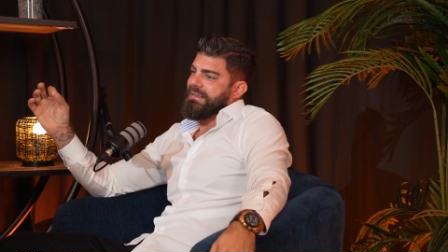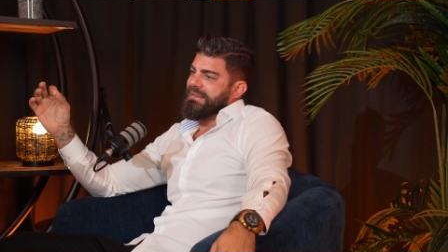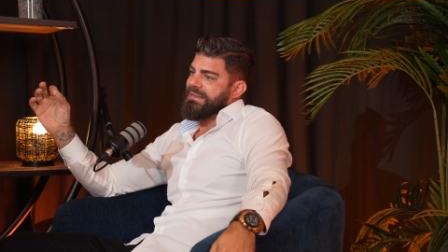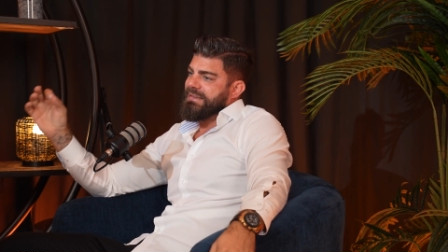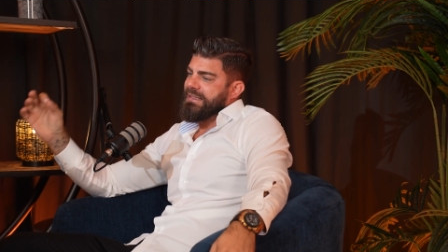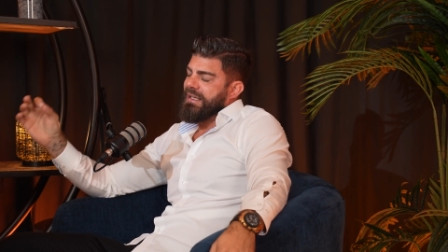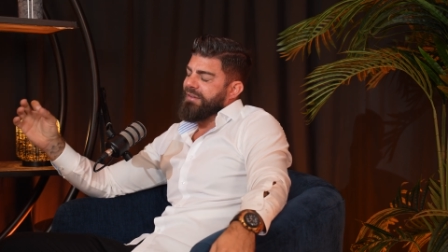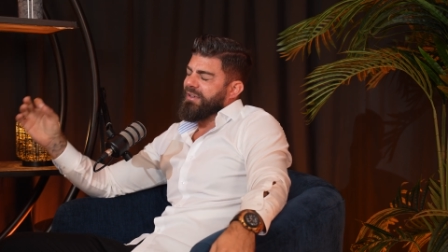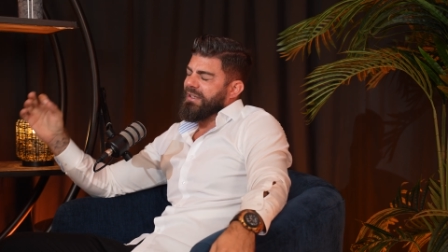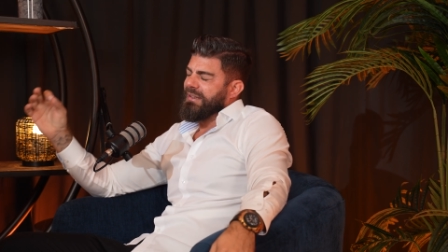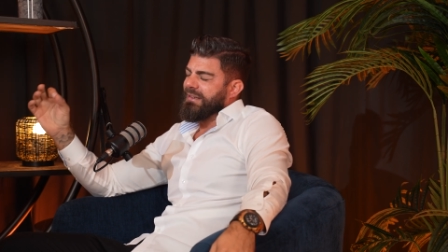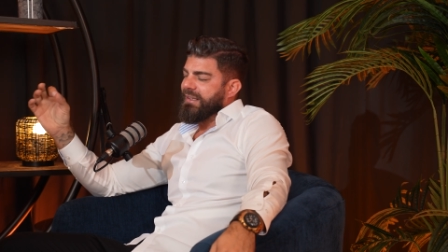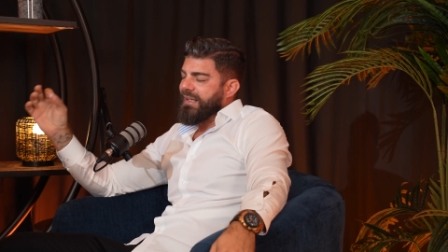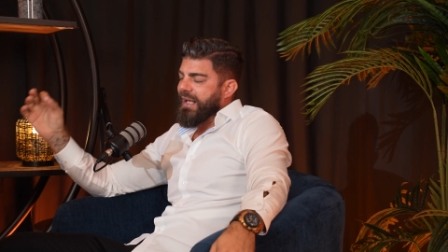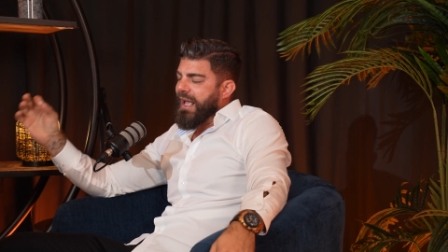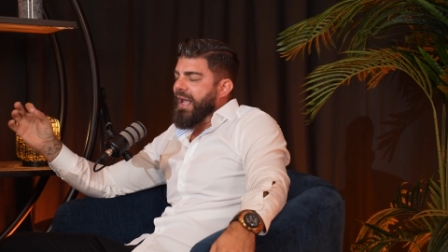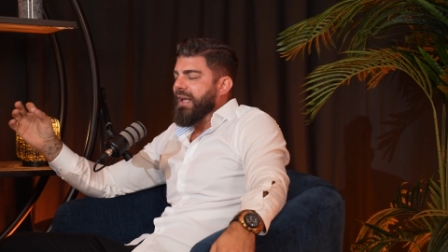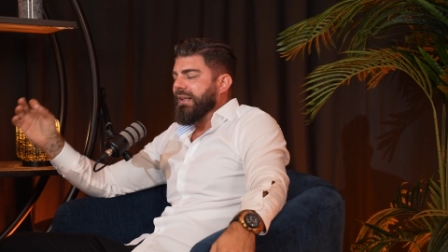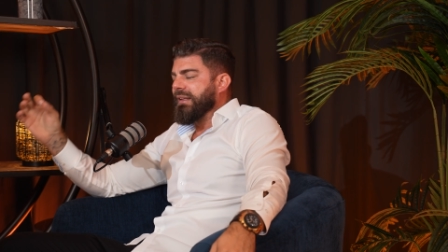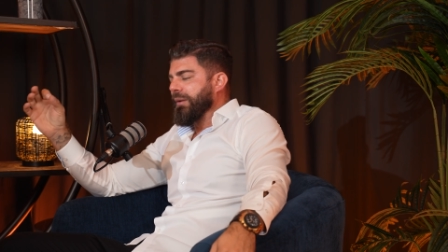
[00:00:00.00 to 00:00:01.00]

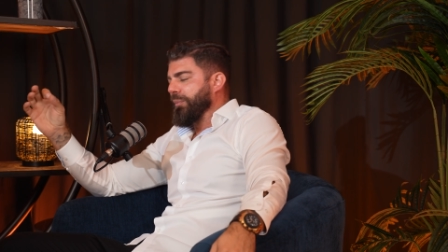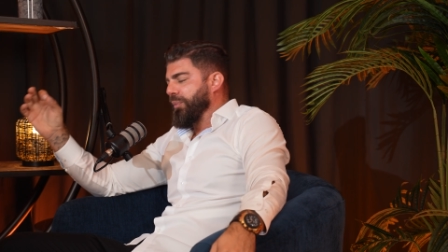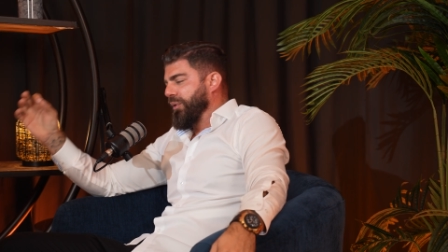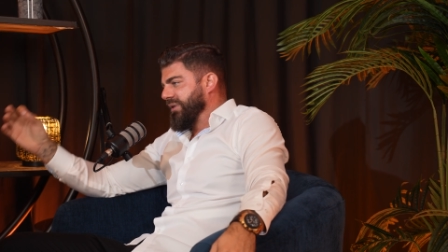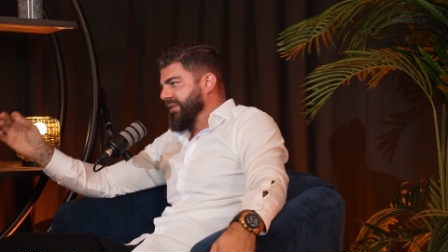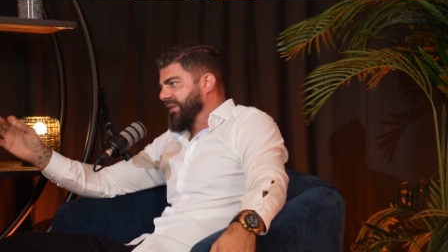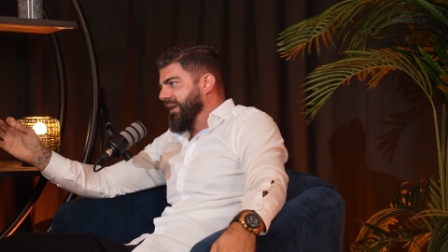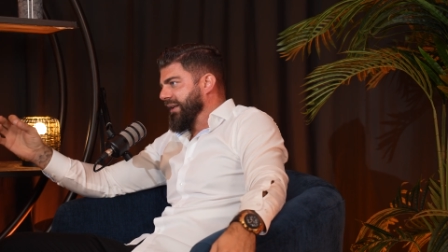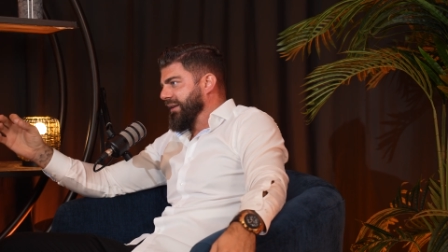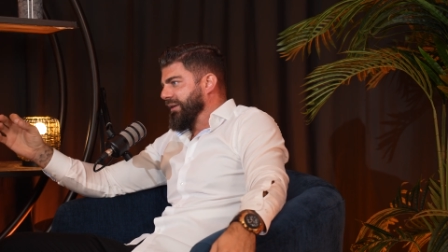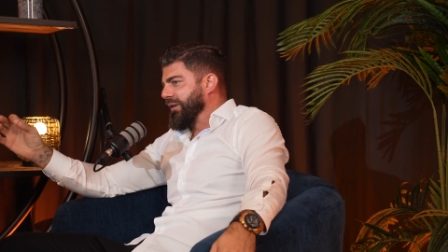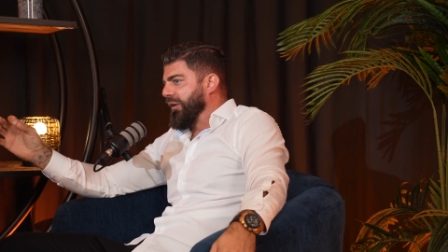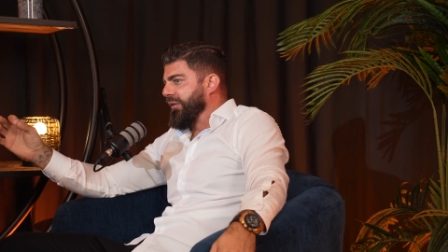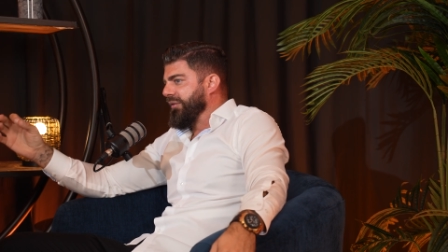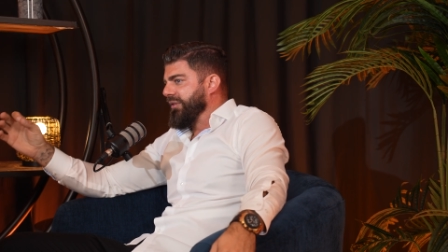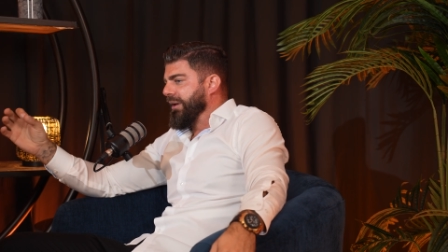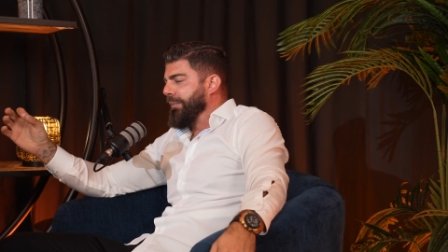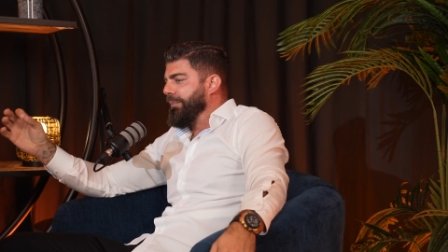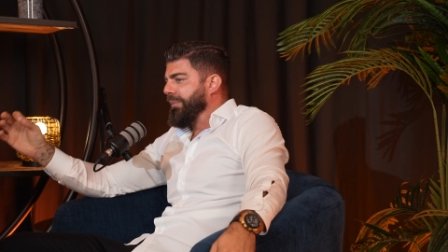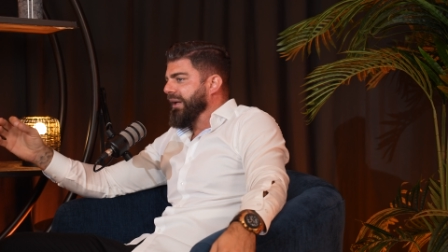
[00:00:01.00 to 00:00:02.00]
70-80%
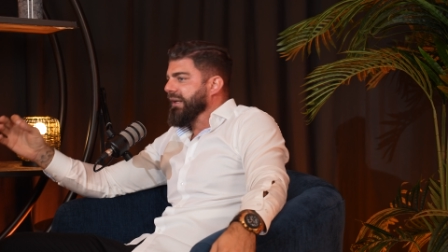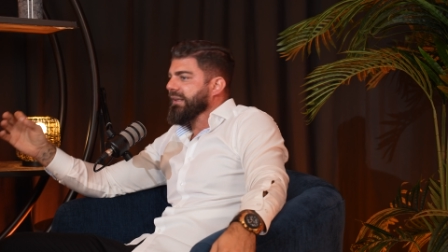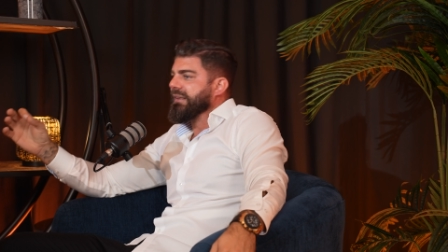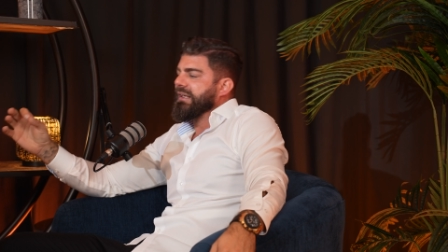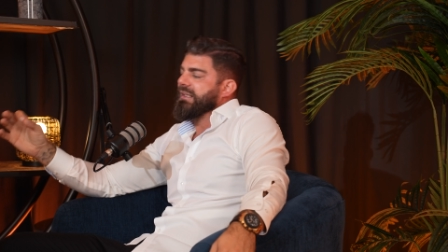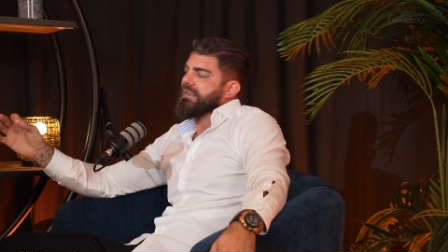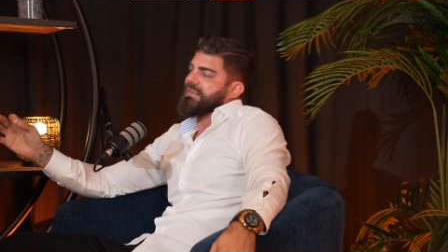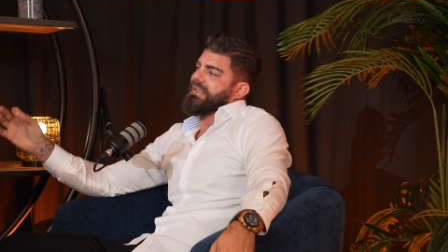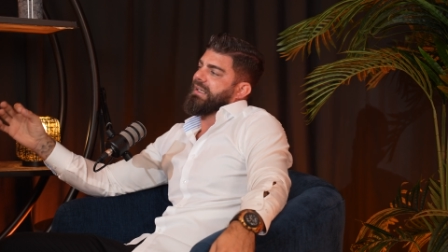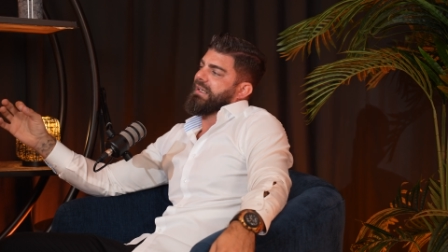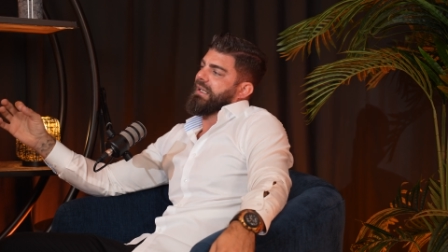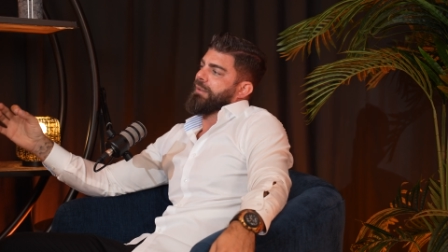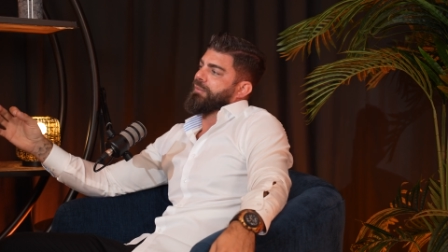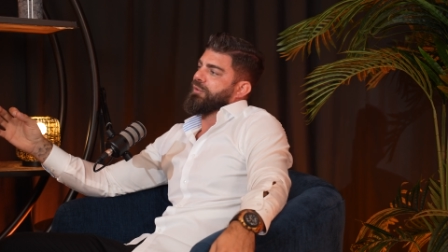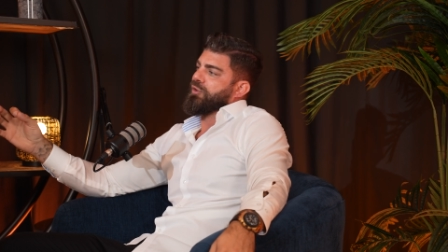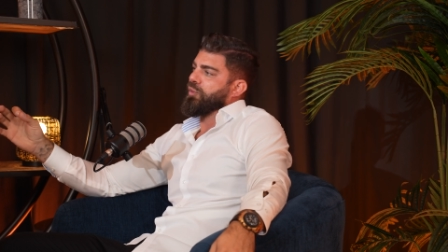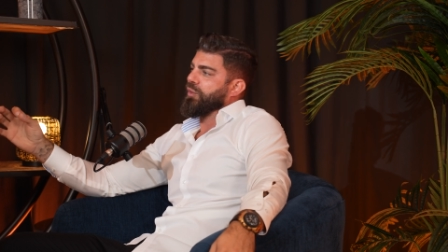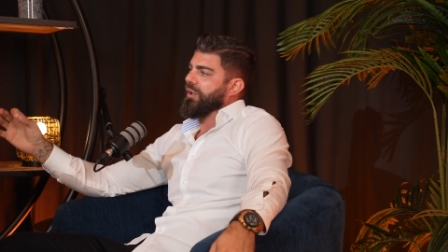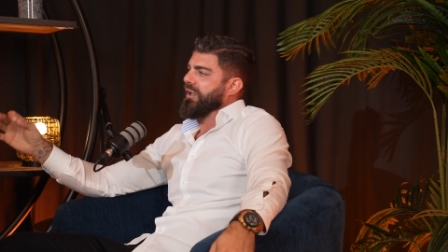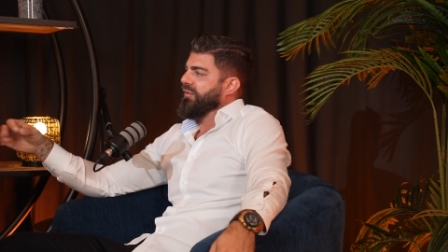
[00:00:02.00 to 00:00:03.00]
of the big deals that I'm
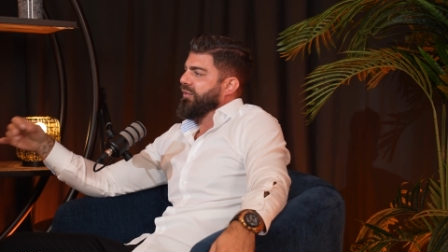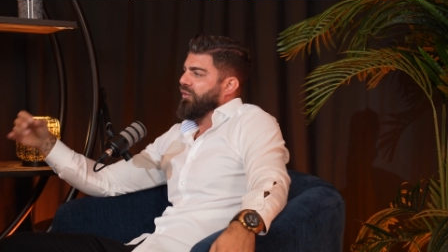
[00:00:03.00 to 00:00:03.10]
doing